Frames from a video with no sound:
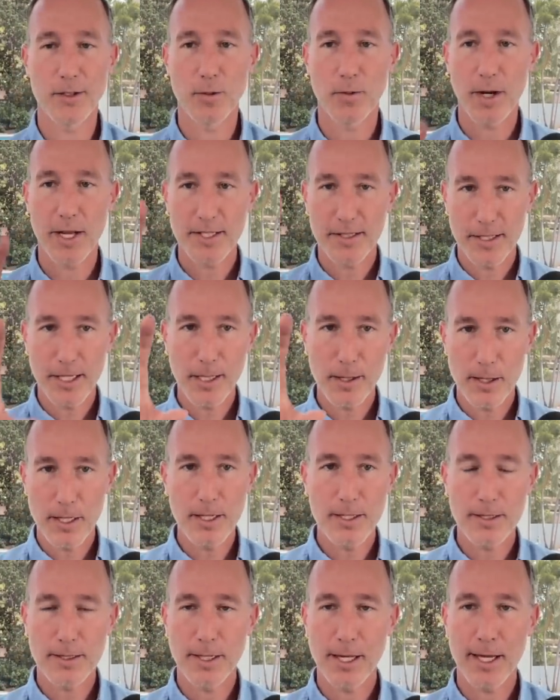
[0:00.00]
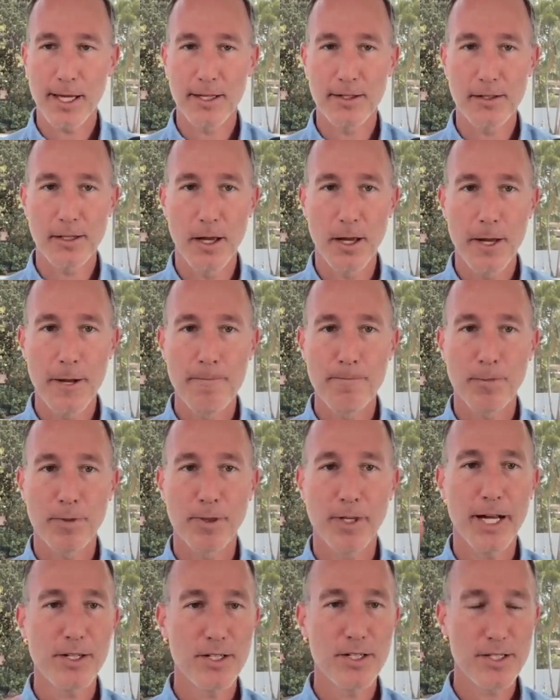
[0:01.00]
So when I see these things,
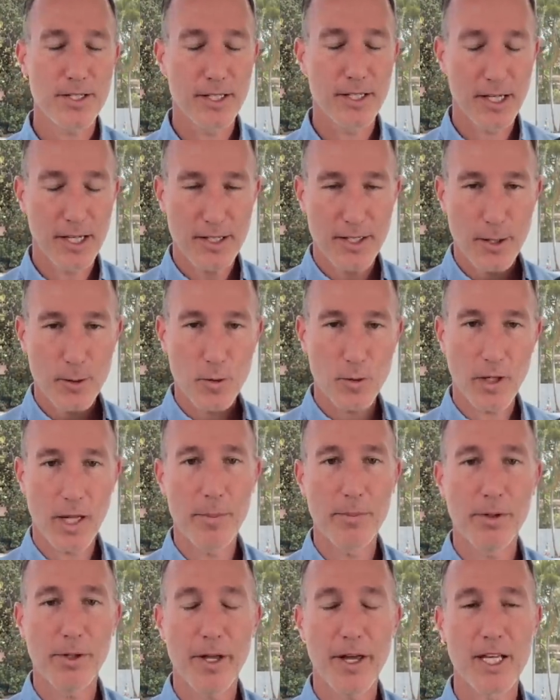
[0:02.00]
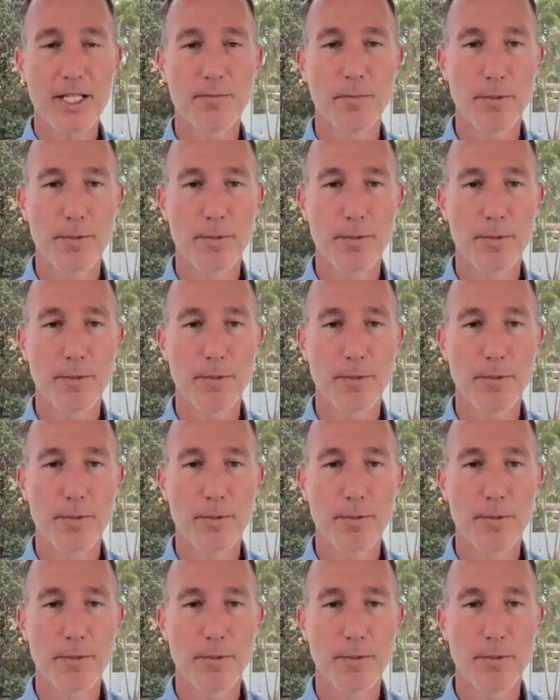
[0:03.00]
not just the Decentraland plays,